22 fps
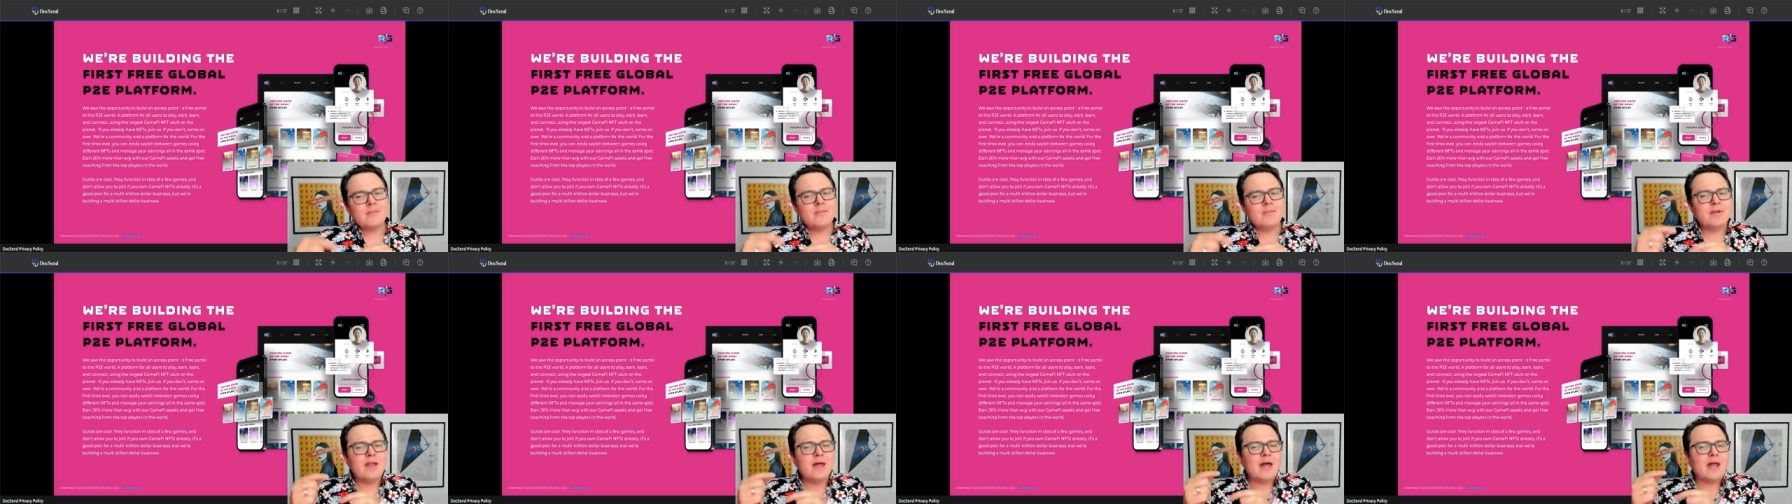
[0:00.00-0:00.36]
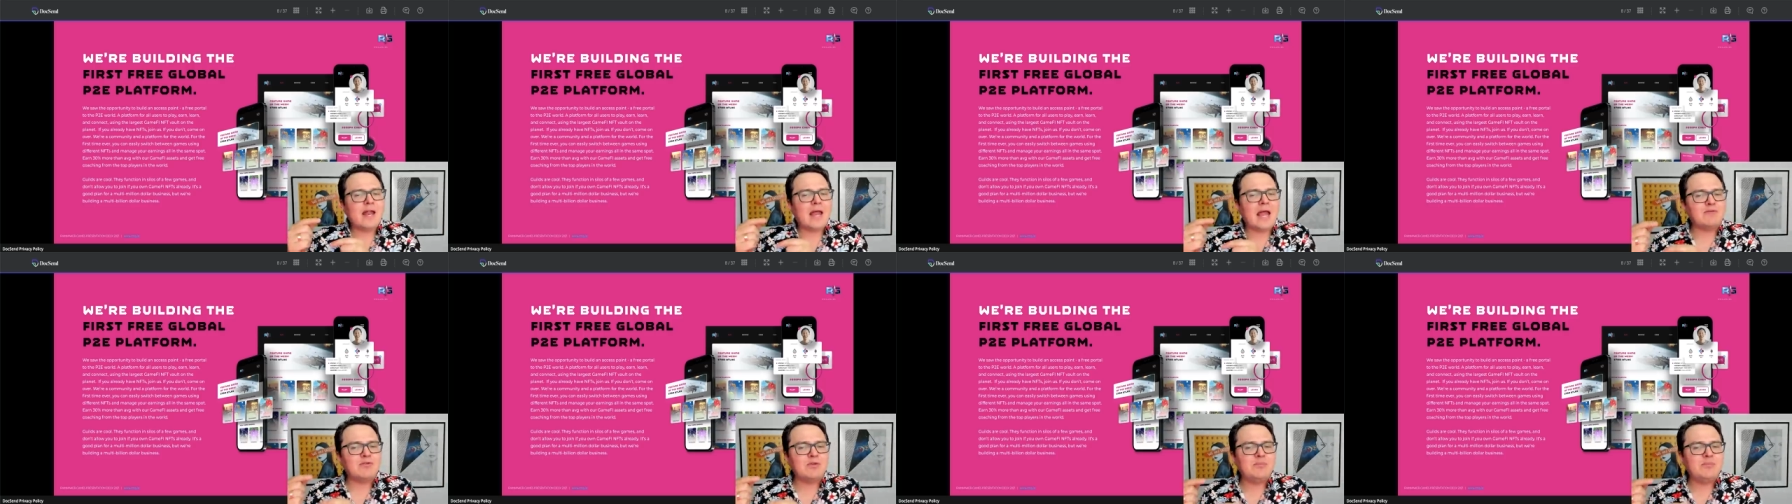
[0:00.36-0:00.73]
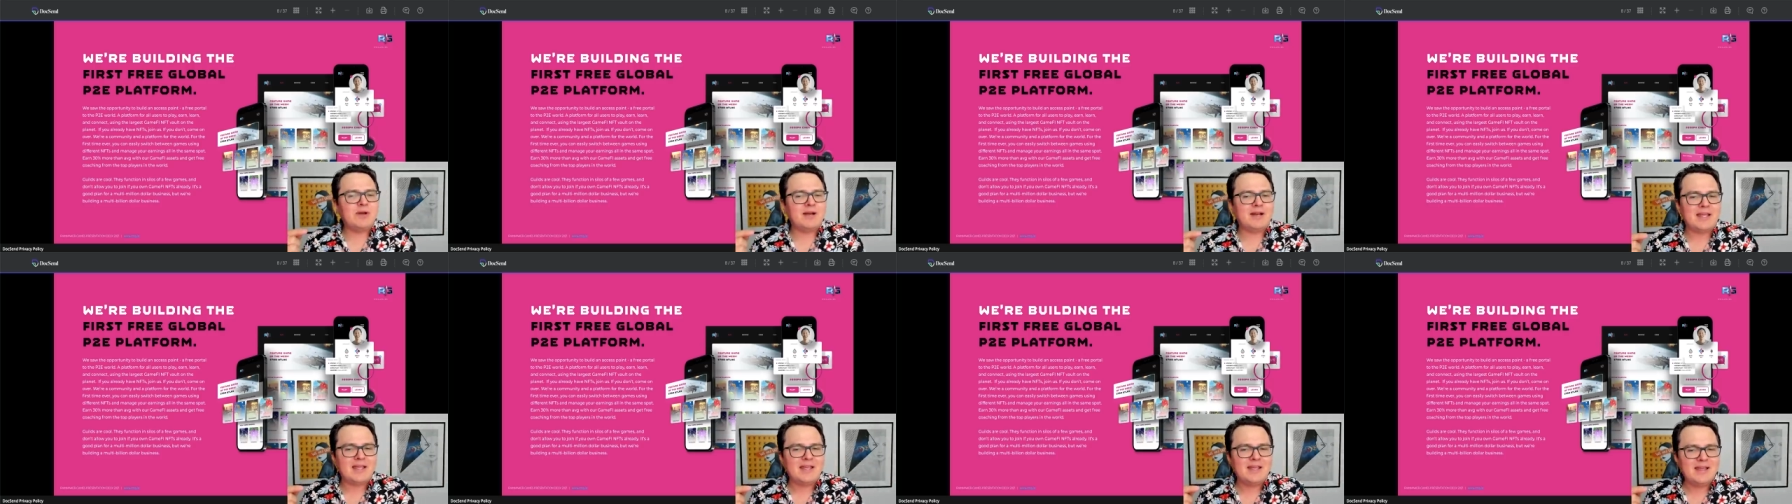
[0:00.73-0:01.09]
but not
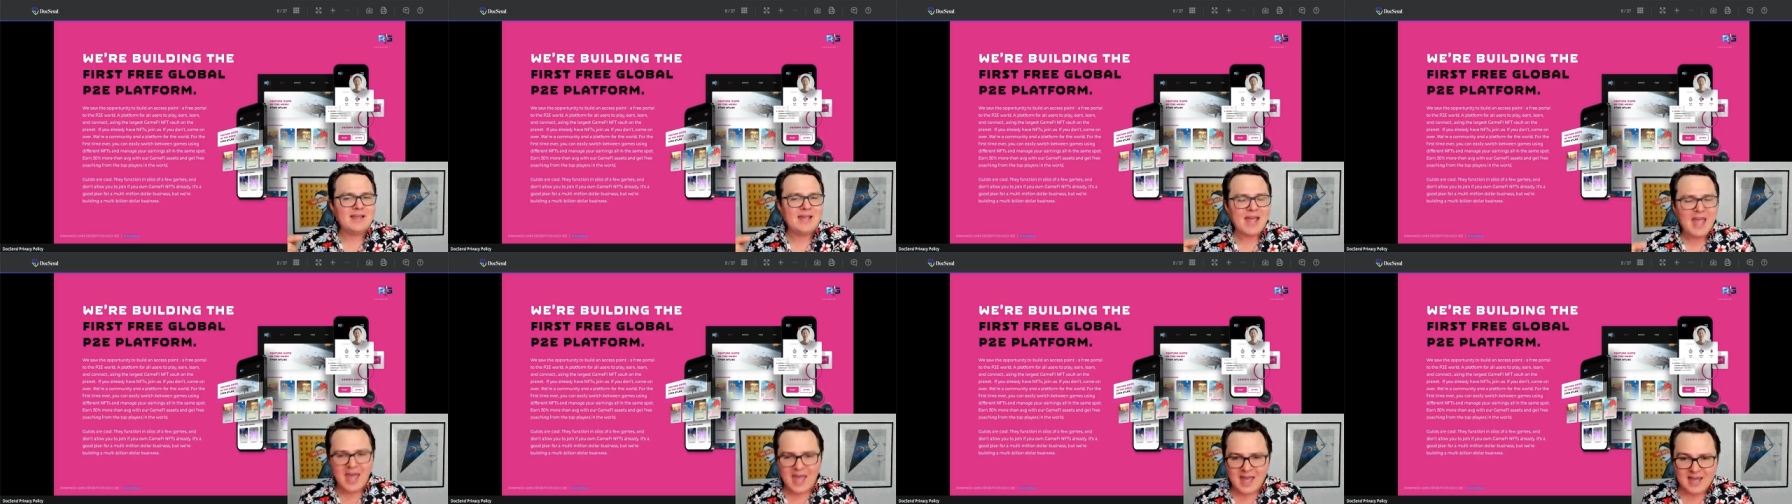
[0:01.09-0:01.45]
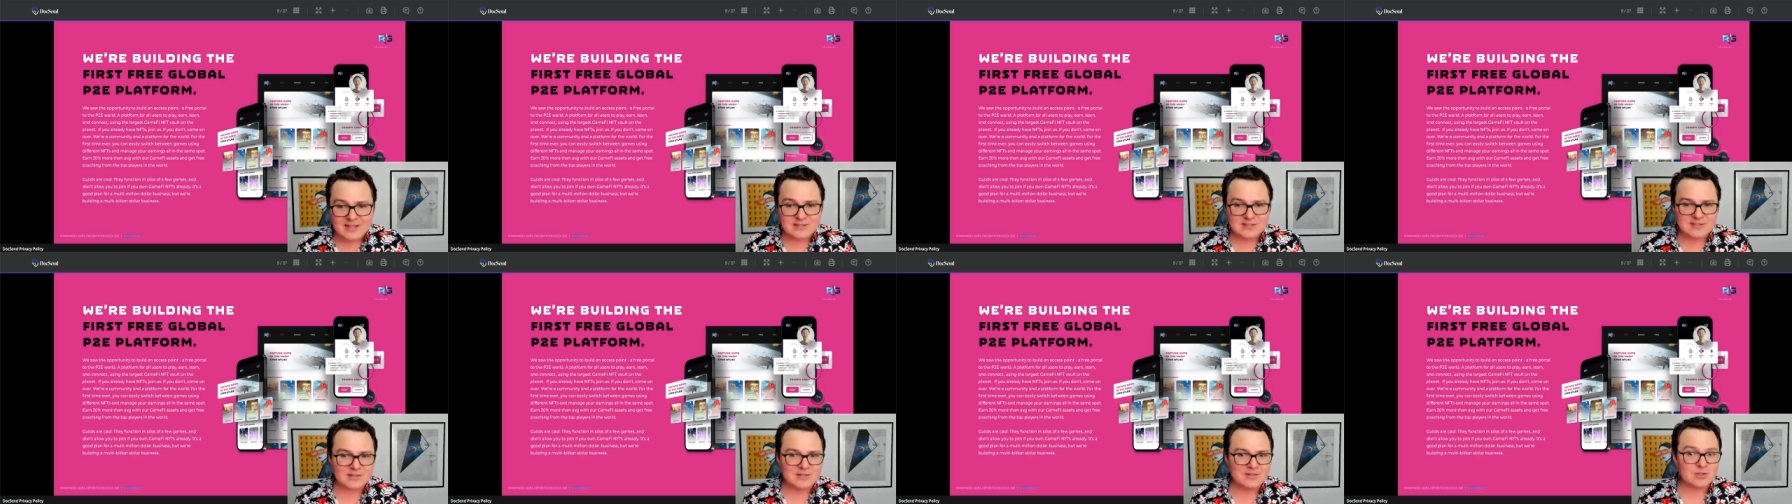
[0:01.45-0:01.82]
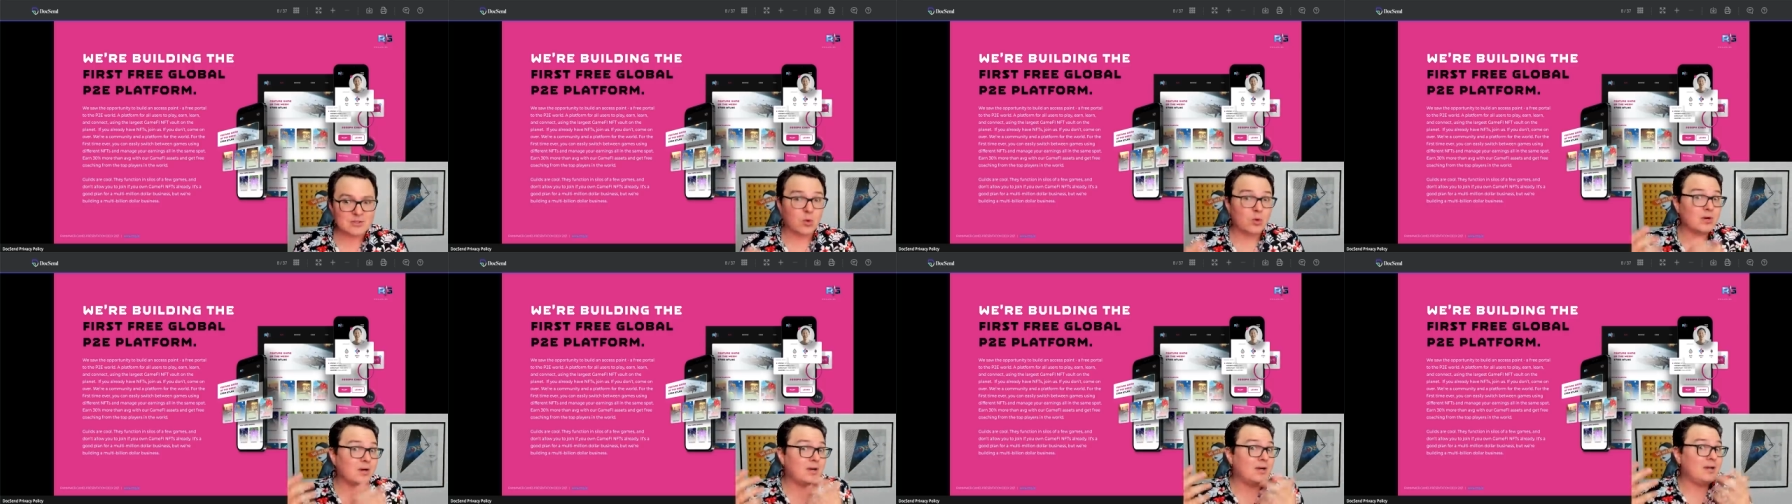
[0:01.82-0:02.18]
everybody has those
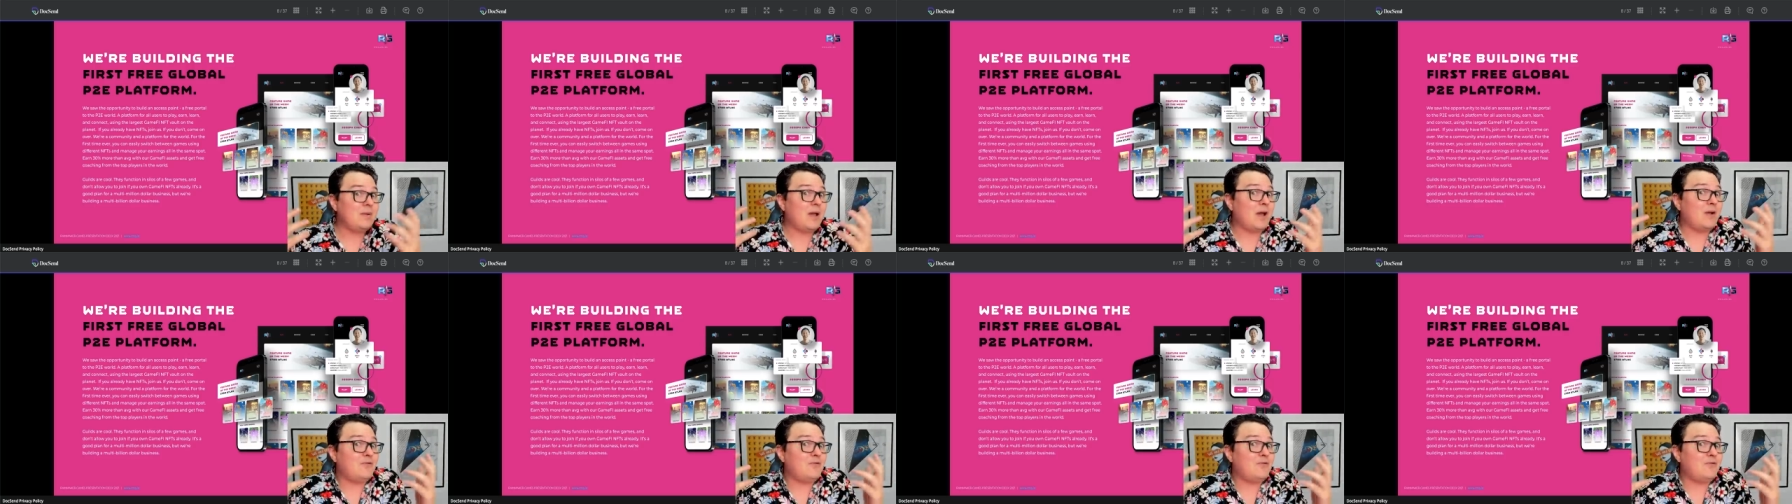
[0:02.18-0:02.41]
or can